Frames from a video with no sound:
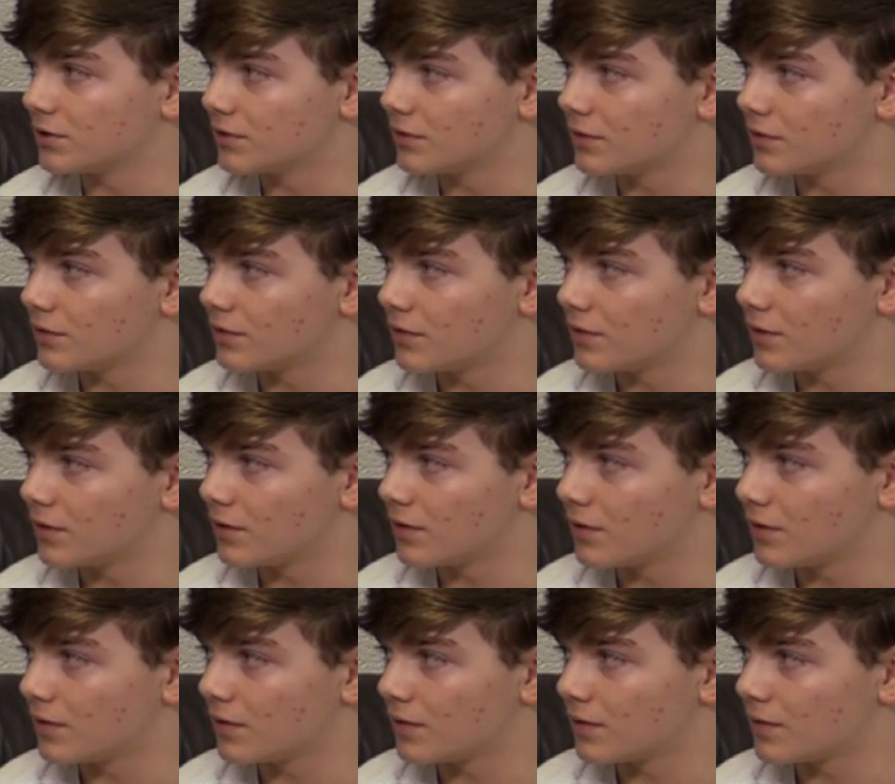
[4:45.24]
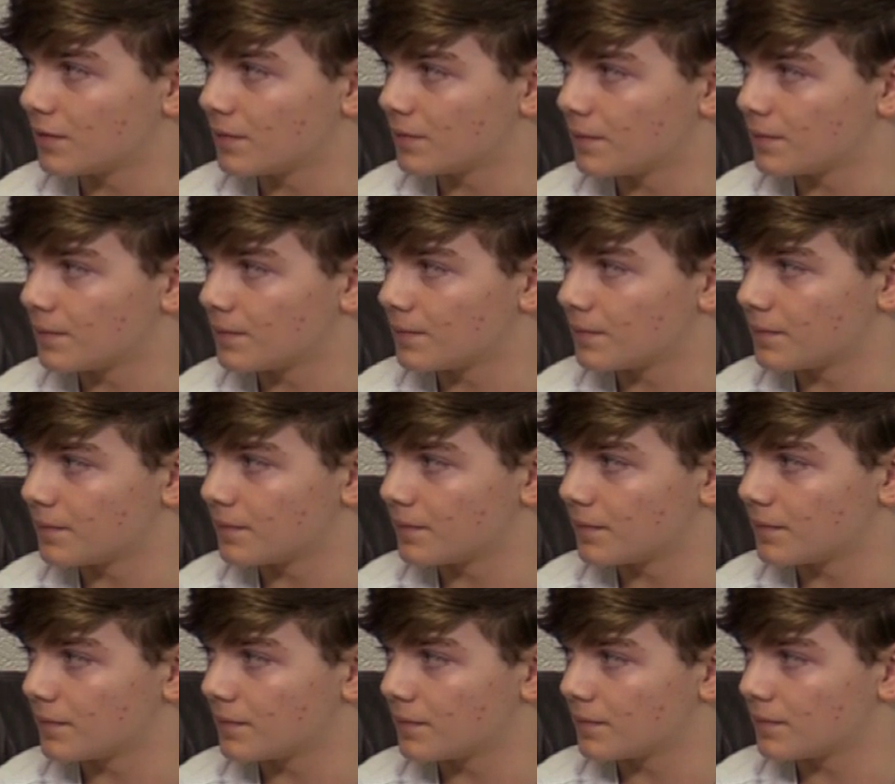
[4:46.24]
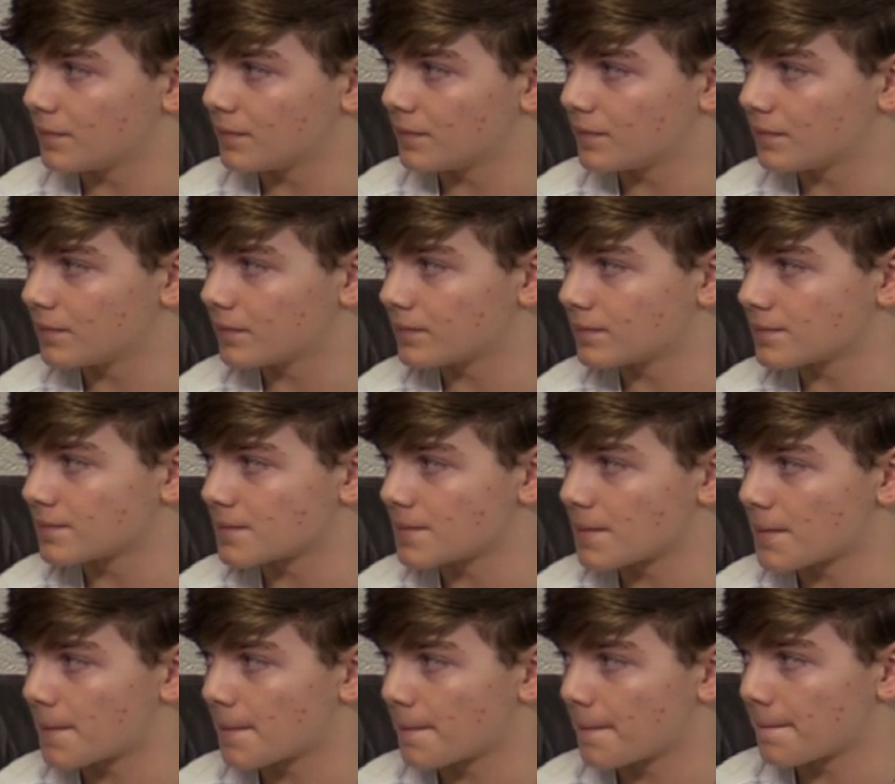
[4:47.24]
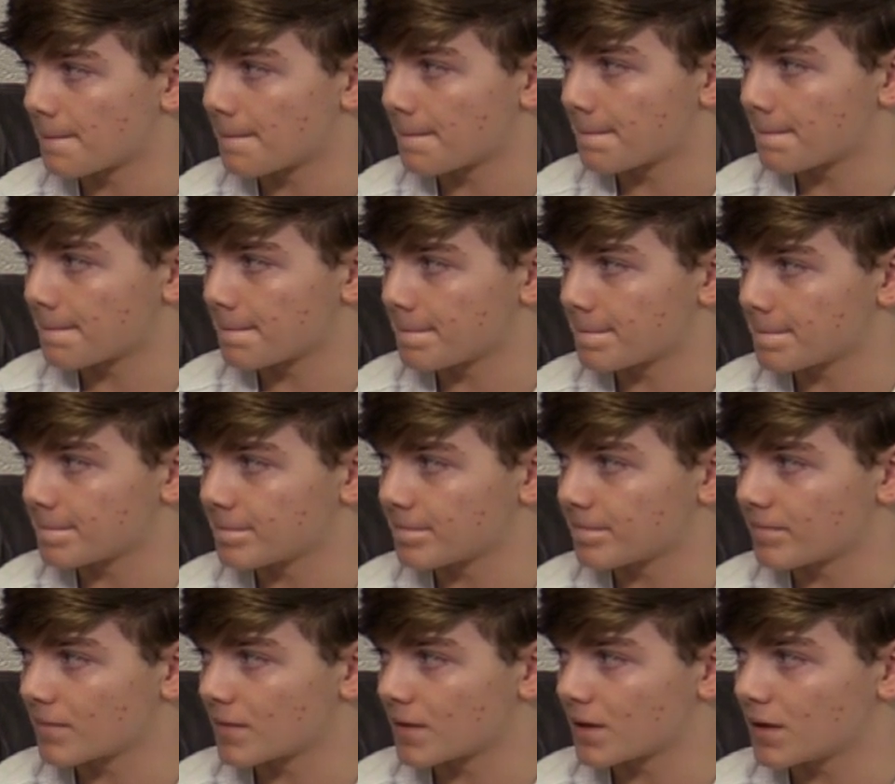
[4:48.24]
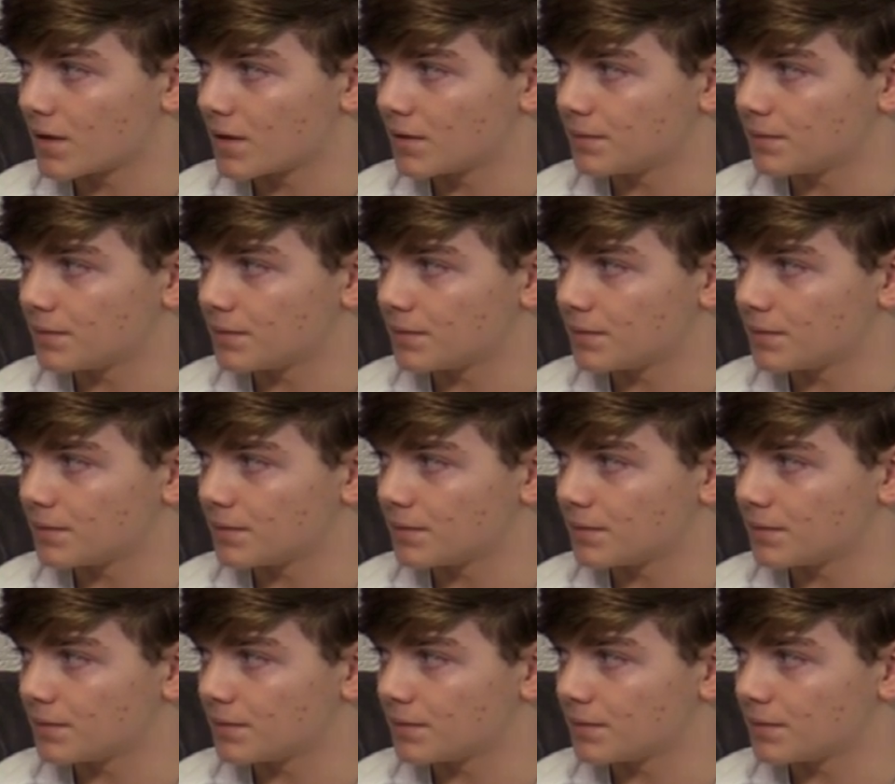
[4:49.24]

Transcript: This person isn't speaking.